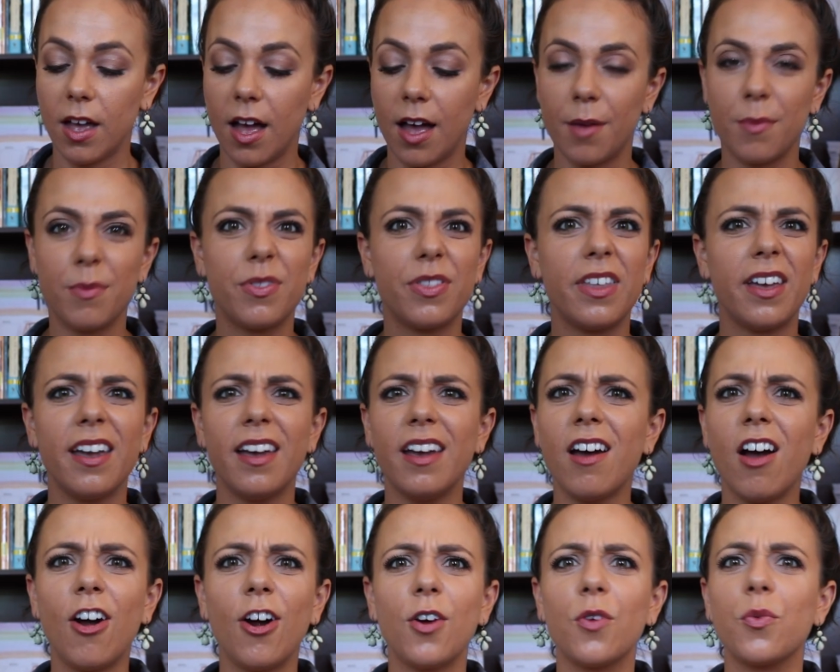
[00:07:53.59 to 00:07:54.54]
Um,
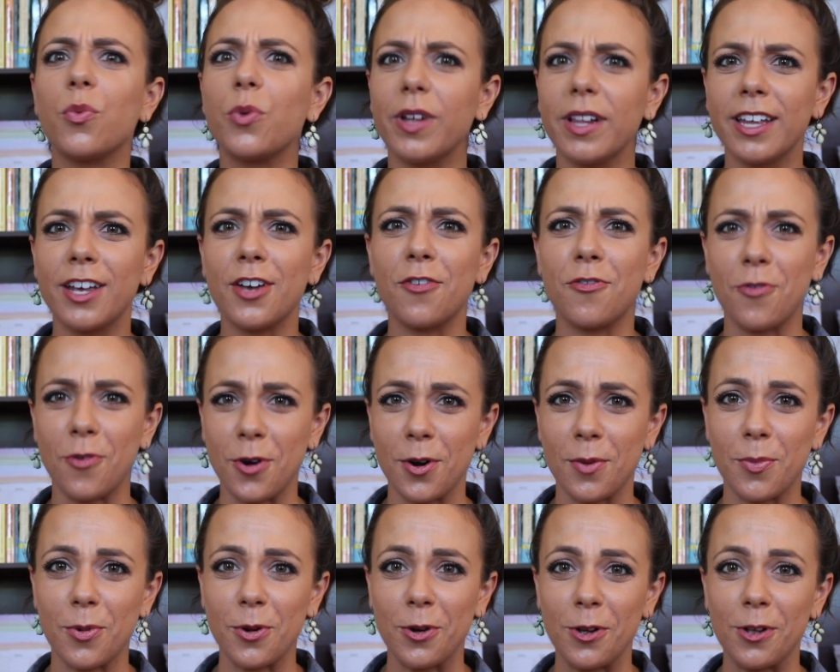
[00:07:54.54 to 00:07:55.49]
they are a really
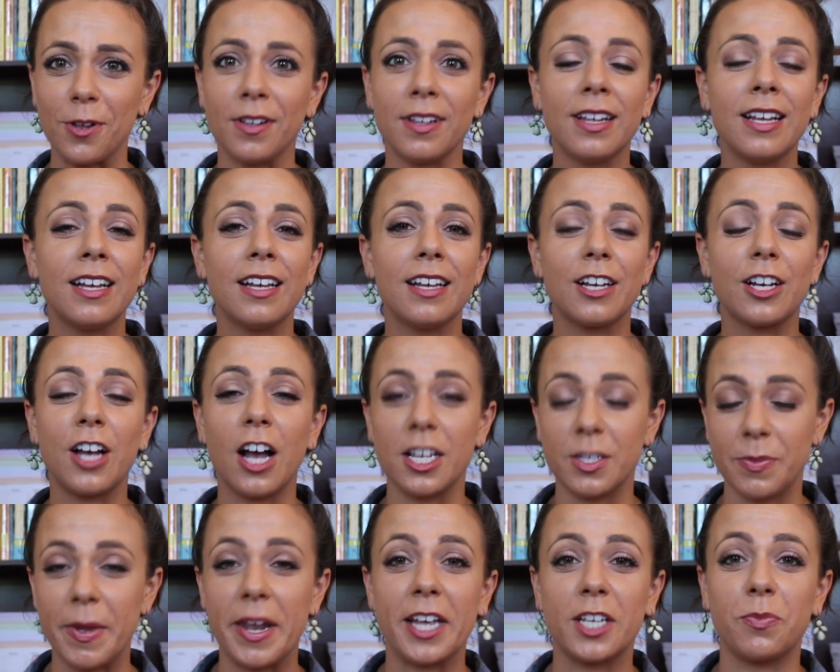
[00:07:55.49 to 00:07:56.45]
affordable
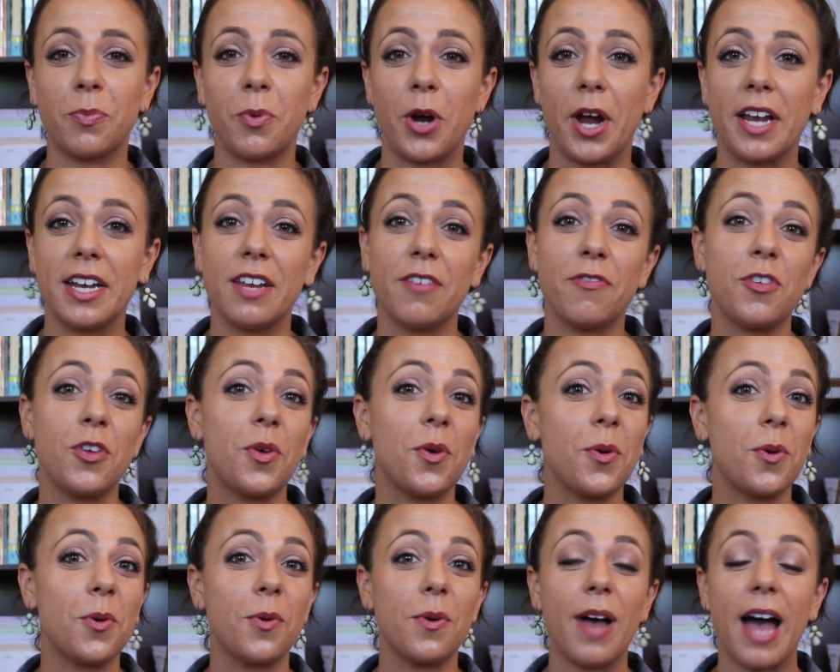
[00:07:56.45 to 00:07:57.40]
cosmetics brand. If
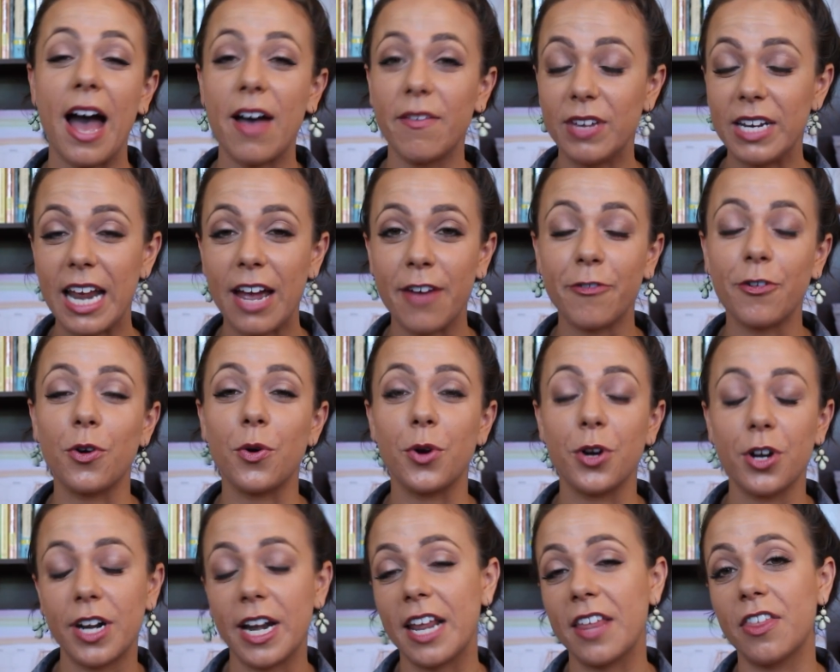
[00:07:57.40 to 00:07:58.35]
you haven't ever
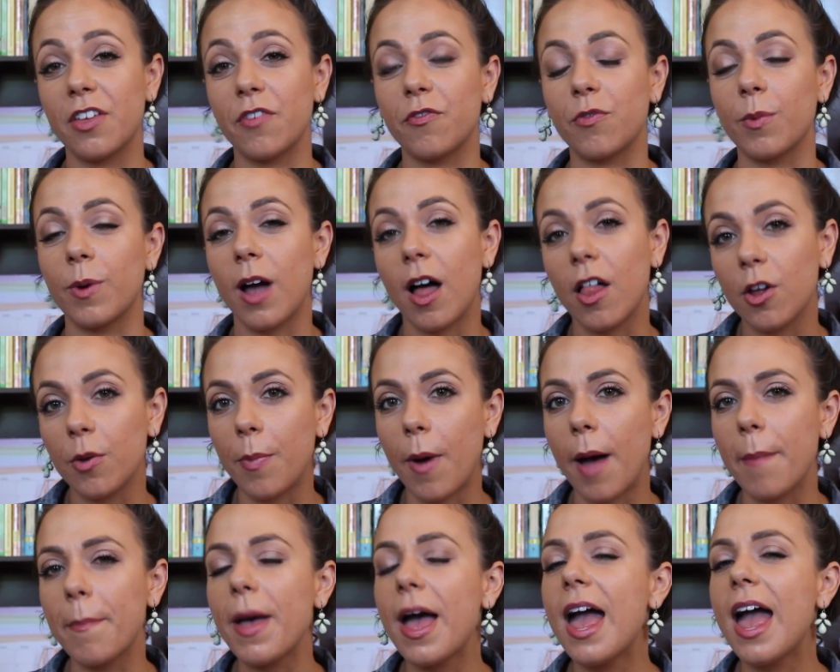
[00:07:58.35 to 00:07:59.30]
ordered anything from
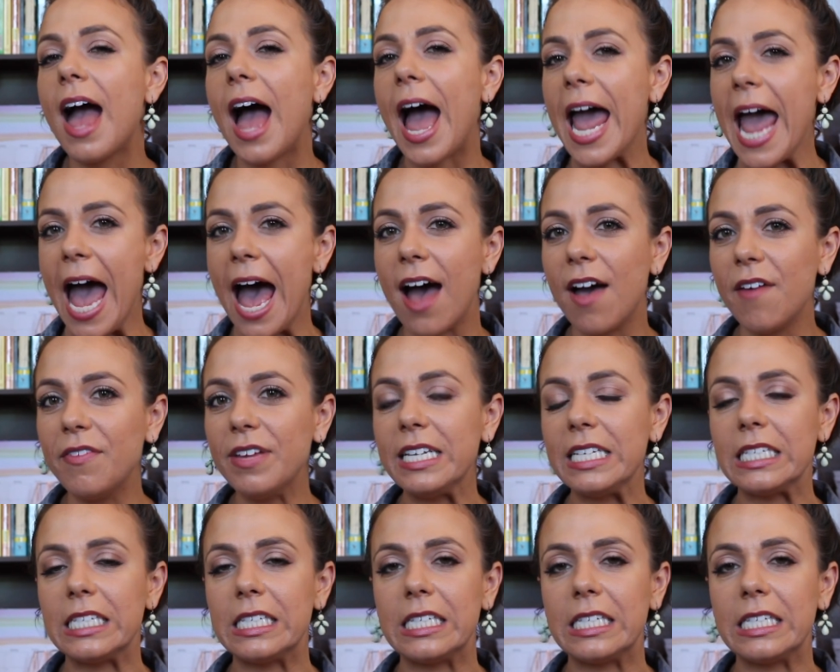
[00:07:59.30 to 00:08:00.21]
ColourPop, I haven't